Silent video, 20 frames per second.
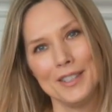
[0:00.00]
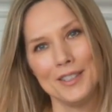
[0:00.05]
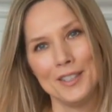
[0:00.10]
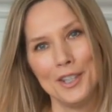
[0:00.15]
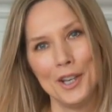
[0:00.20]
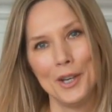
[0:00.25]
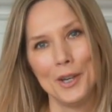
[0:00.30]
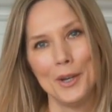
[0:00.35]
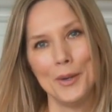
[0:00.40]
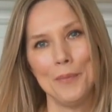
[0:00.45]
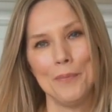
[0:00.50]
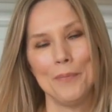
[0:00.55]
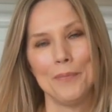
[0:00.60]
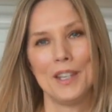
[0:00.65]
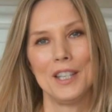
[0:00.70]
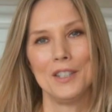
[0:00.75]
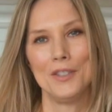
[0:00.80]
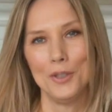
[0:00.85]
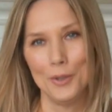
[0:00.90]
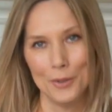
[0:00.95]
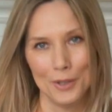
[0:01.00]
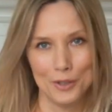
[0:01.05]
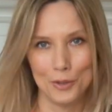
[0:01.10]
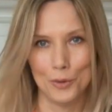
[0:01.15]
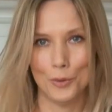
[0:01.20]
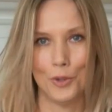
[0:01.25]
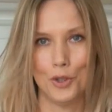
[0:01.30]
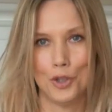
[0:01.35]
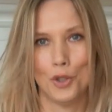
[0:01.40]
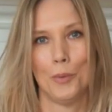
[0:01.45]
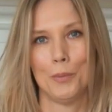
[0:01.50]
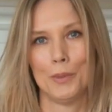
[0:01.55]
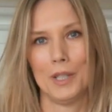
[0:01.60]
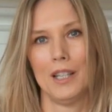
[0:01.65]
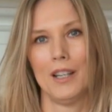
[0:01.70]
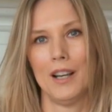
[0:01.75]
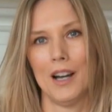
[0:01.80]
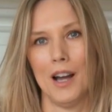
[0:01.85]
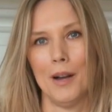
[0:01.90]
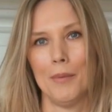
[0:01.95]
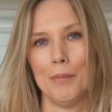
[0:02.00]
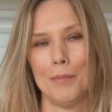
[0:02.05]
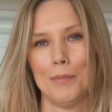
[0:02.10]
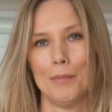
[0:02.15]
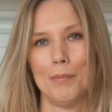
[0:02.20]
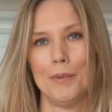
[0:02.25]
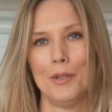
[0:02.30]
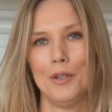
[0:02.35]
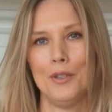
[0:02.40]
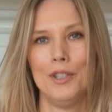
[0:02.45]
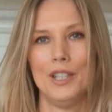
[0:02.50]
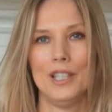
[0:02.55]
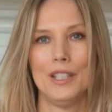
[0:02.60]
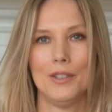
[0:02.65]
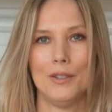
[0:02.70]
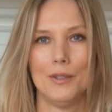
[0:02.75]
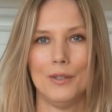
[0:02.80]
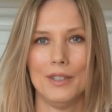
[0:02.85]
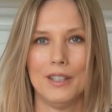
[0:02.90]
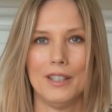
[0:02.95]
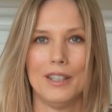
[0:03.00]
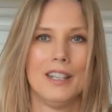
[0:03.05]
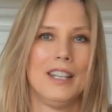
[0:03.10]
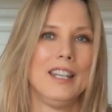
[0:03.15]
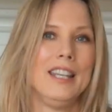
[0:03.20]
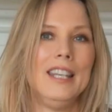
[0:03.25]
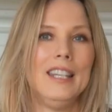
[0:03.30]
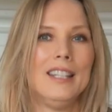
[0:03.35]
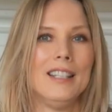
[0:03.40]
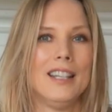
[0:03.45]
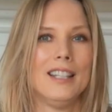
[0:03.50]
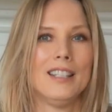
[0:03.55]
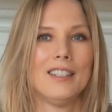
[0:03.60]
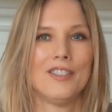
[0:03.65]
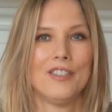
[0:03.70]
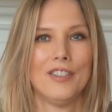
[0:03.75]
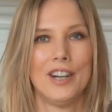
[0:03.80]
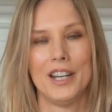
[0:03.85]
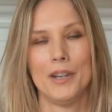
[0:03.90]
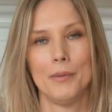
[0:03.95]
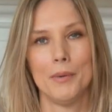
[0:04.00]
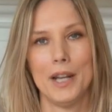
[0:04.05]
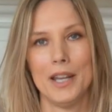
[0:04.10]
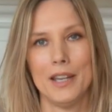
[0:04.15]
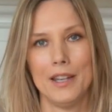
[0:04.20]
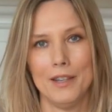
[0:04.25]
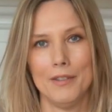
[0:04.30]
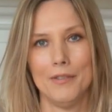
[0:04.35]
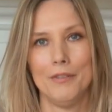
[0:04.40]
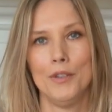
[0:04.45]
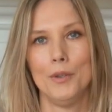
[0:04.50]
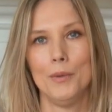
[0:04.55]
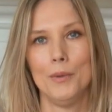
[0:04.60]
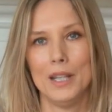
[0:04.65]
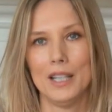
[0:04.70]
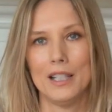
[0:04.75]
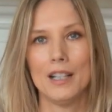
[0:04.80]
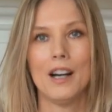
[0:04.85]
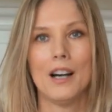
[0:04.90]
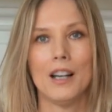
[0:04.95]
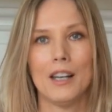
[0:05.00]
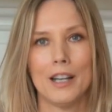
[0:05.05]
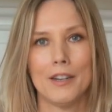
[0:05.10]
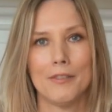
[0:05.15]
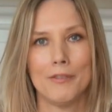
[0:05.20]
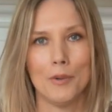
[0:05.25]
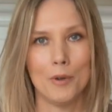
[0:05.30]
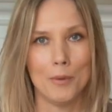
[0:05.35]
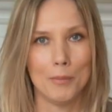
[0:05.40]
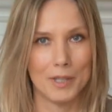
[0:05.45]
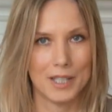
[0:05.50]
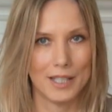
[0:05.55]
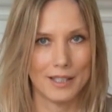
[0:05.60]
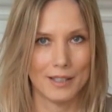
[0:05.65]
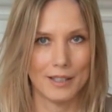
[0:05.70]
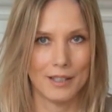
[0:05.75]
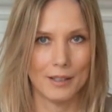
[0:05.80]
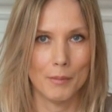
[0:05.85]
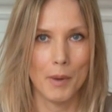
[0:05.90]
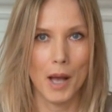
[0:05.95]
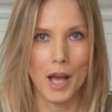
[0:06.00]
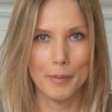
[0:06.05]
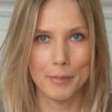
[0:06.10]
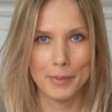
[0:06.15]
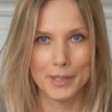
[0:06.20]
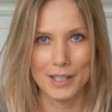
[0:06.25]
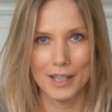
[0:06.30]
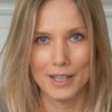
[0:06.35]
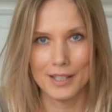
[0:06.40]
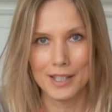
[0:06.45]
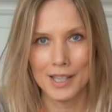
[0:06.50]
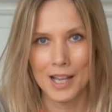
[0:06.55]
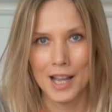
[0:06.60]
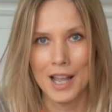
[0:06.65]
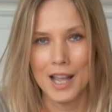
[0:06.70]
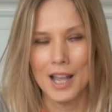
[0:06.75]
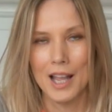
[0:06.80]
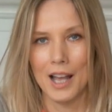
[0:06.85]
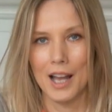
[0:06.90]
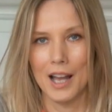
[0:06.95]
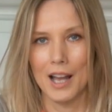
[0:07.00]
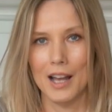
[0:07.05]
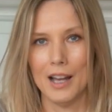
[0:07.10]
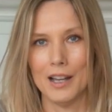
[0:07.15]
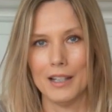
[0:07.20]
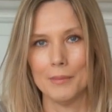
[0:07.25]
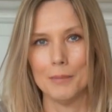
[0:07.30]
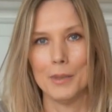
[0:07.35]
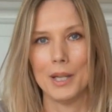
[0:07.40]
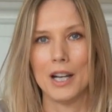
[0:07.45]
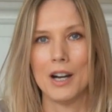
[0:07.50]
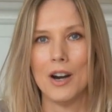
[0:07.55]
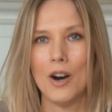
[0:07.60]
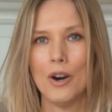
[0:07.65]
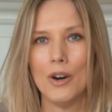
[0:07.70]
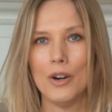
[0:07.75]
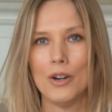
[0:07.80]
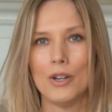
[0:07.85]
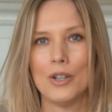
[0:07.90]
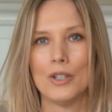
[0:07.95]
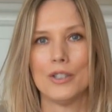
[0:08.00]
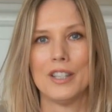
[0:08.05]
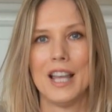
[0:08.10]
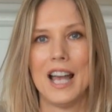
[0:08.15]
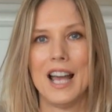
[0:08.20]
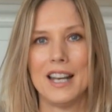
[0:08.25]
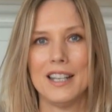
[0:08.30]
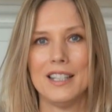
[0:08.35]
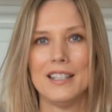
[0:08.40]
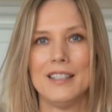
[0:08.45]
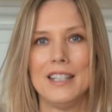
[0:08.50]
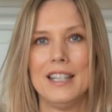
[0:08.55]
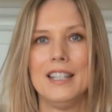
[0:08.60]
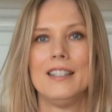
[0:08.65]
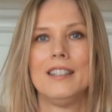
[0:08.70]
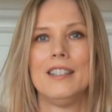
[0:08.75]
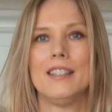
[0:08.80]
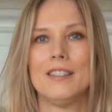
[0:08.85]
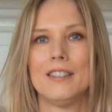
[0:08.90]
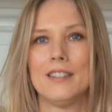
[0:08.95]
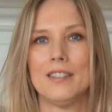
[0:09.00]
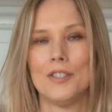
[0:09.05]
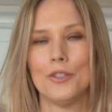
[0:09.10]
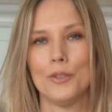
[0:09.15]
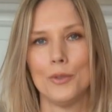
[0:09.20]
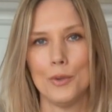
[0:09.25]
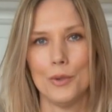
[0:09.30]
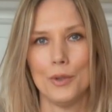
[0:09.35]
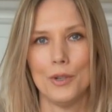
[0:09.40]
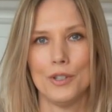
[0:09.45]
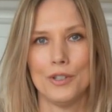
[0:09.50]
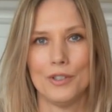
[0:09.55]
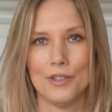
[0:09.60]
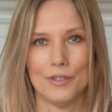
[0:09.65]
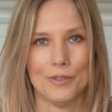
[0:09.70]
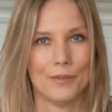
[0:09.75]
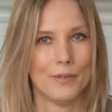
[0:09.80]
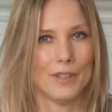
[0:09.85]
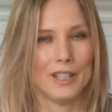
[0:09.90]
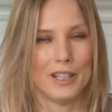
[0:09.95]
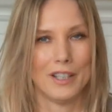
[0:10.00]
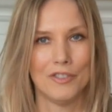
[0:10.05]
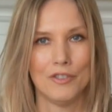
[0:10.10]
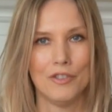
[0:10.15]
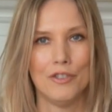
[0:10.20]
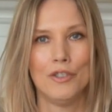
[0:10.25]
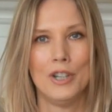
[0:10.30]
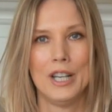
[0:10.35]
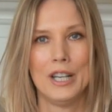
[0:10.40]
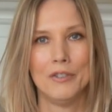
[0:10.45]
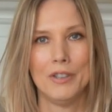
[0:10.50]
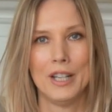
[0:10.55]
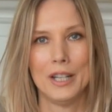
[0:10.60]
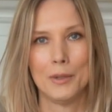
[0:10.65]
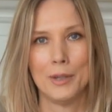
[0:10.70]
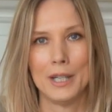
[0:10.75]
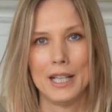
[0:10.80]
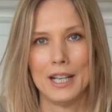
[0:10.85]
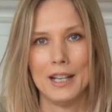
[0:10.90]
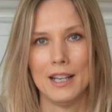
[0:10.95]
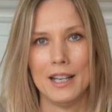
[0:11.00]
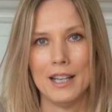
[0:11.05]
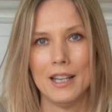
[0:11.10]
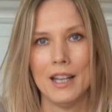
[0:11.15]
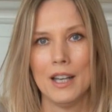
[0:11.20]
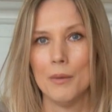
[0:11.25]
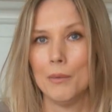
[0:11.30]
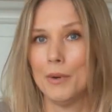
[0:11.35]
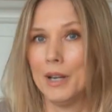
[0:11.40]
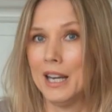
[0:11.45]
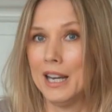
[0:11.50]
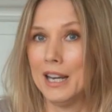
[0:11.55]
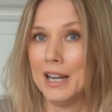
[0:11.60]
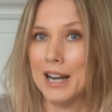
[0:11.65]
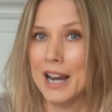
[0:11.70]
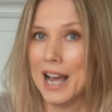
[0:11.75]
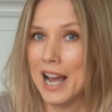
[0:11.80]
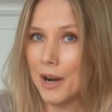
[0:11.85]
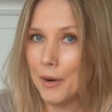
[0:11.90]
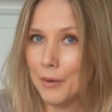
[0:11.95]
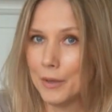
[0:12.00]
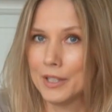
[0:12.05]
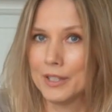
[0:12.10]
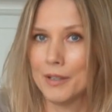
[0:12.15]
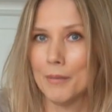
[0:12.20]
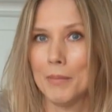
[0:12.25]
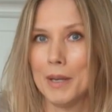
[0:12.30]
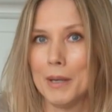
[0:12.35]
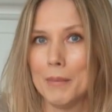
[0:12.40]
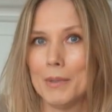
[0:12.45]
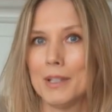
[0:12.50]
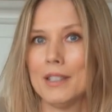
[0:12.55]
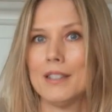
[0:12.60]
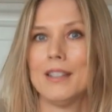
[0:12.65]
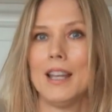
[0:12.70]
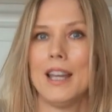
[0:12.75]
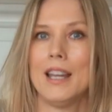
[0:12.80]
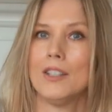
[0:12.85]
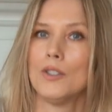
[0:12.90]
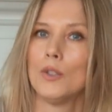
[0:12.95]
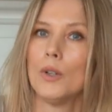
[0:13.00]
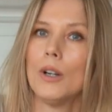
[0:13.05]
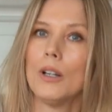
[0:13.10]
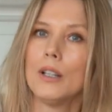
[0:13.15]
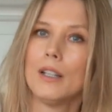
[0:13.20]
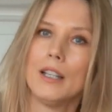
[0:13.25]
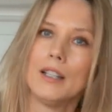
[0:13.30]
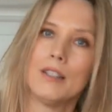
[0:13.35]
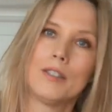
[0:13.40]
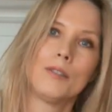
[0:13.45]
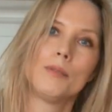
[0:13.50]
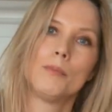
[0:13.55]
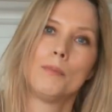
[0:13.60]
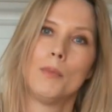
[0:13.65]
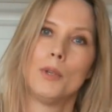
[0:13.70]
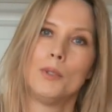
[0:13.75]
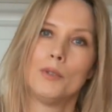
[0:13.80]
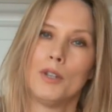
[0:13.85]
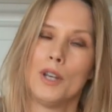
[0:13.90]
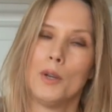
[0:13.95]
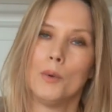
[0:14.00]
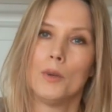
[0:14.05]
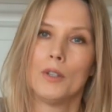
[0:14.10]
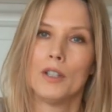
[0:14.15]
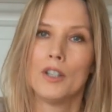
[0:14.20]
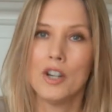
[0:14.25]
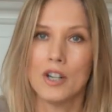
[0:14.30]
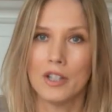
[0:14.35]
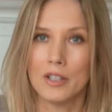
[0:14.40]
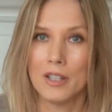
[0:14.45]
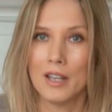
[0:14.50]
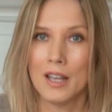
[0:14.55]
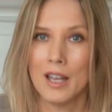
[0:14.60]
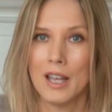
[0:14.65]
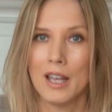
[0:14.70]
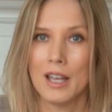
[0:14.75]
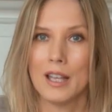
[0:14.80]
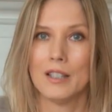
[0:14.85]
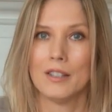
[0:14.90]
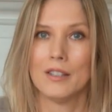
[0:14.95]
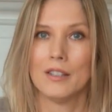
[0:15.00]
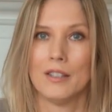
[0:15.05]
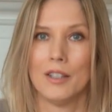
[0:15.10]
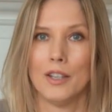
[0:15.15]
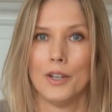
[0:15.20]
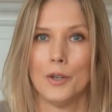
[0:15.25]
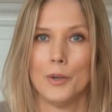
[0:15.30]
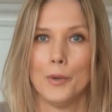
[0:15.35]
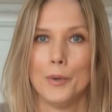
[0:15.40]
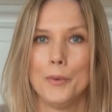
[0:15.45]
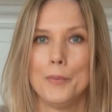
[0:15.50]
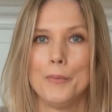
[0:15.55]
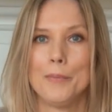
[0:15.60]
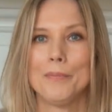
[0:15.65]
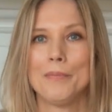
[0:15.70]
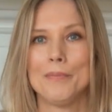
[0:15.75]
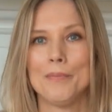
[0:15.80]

so as soon as you've chopped it up, you need to eat it straight away if you eat garlic for medicinal purposes. Uh, because allicin destroys really, really quickly. Within an hour, some people say it's, it's mostly all gone. So